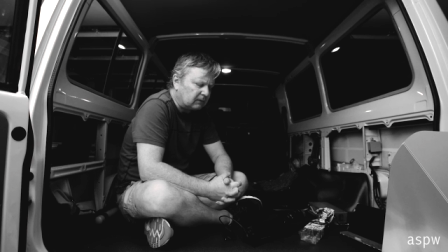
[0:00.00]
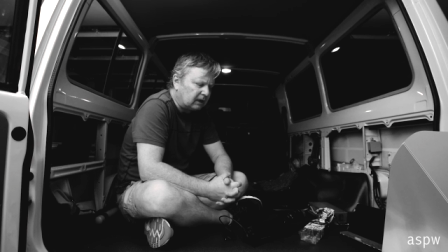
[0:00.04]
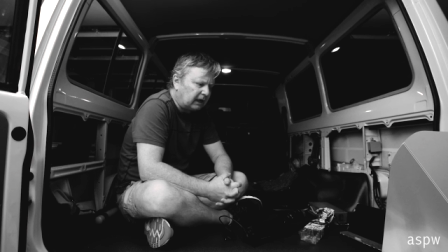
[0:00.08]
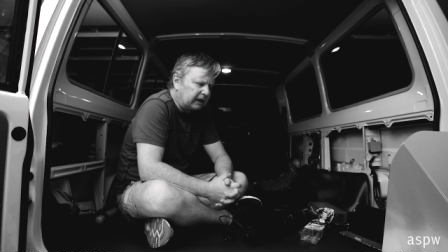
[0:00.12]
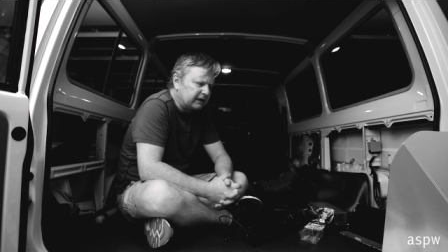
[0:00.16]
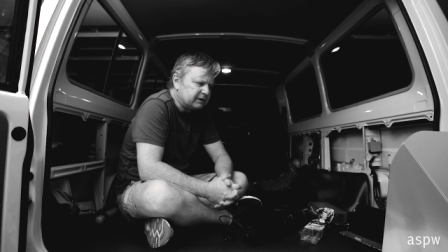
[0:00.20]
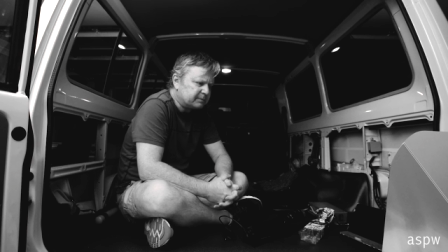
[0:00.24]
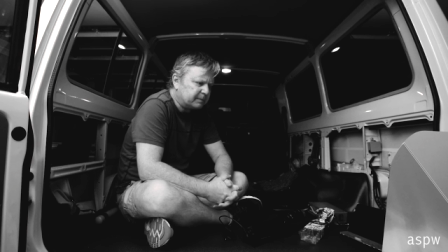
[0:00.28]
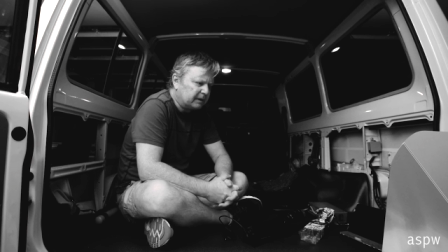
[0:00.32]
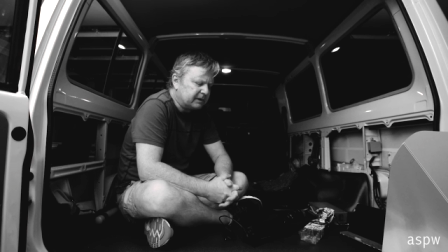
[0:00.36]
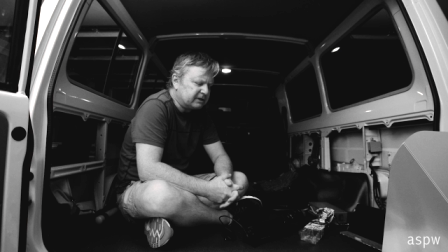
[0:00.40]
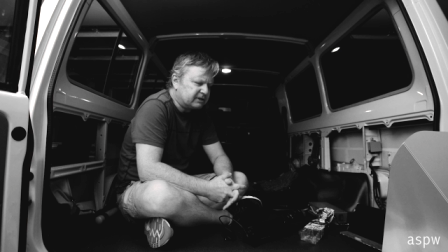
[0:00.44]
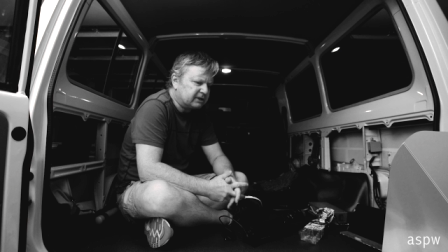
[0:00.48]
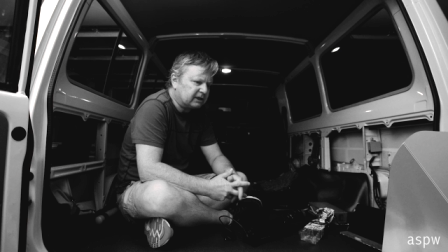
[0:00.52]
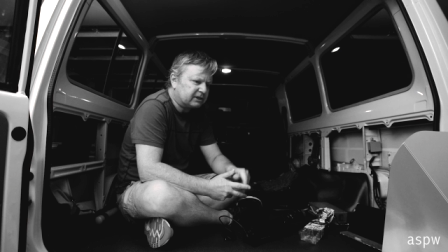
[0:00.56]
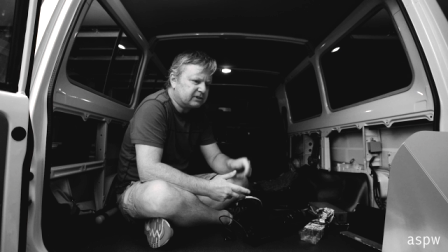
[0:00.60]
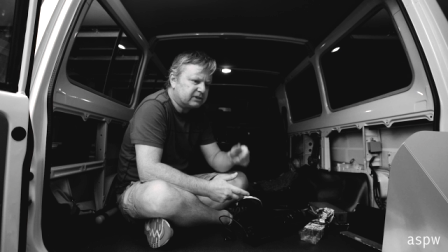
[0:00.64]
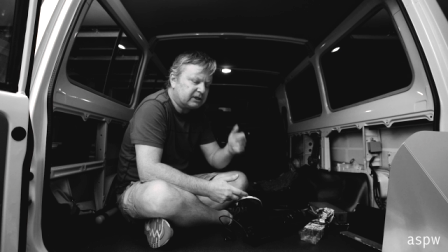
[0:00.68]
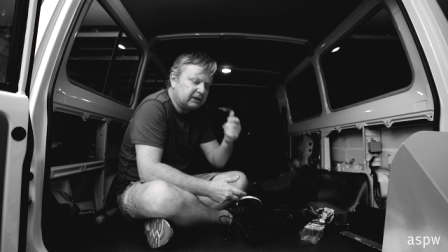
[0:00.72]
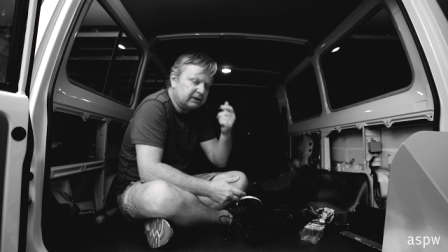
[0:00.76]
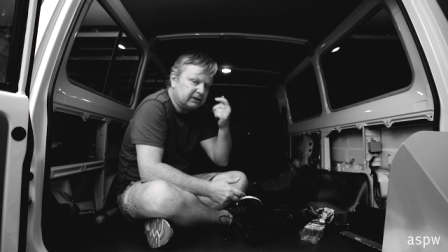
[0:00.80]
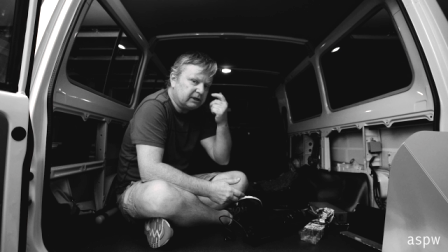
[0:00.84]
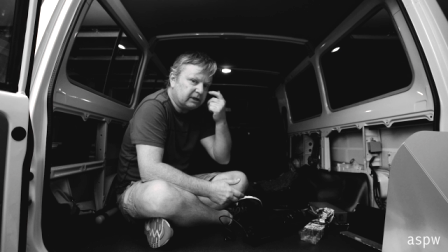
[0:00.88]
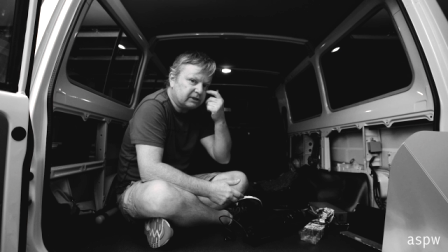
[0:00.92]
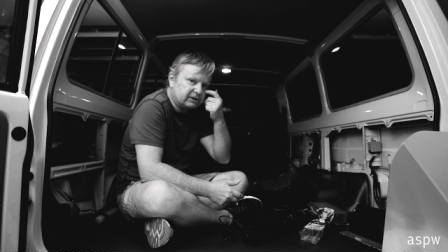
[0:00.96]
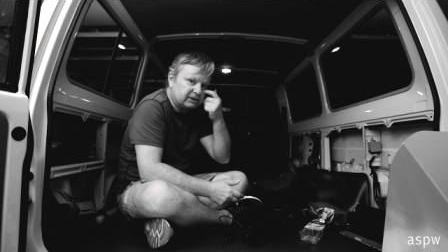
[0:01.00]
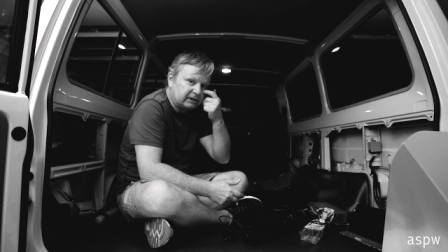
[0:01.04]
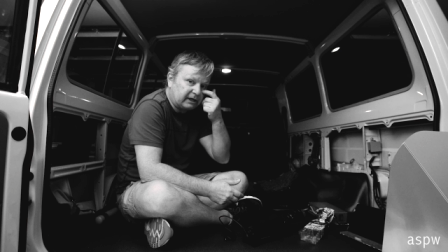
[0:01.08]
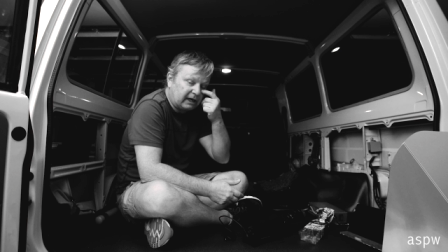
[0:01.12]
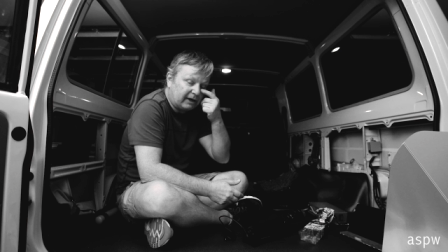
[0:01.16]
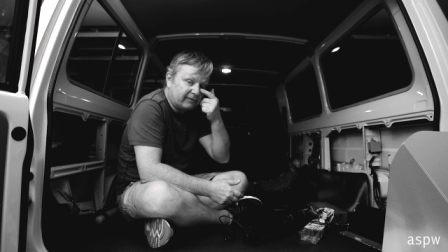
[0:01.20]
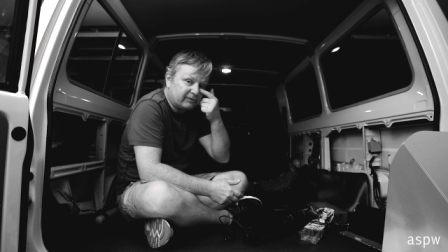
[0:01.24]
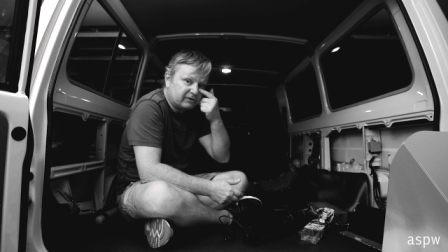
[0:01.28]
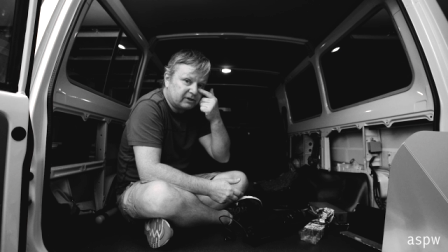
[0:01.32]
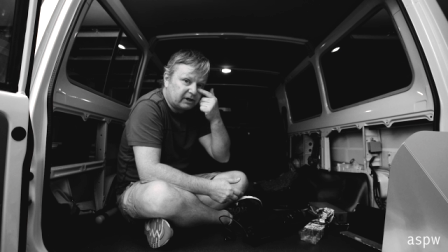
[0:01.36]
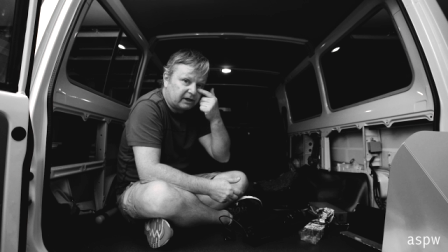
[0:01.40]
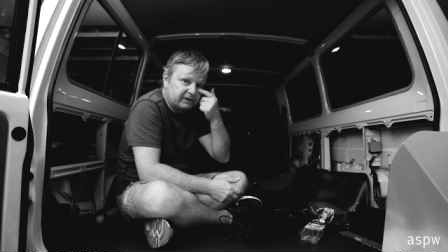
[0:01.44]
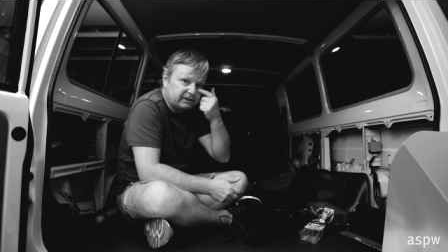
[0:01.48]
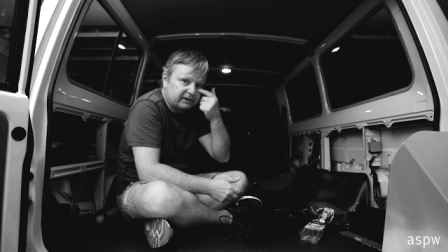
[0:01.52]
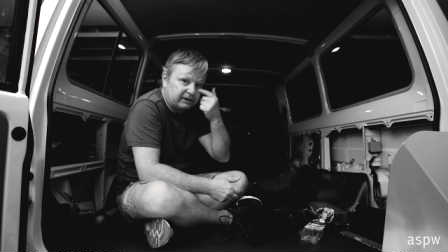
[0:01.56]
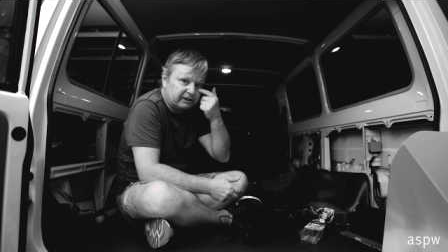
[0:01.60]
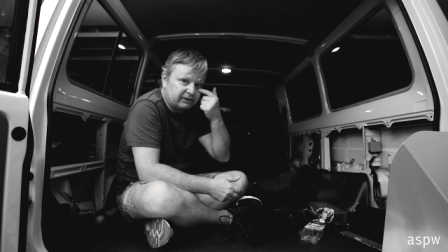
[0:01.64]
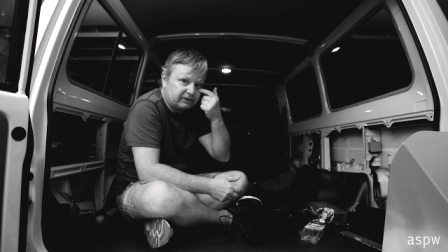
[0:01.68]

I spent 16 years in the advertising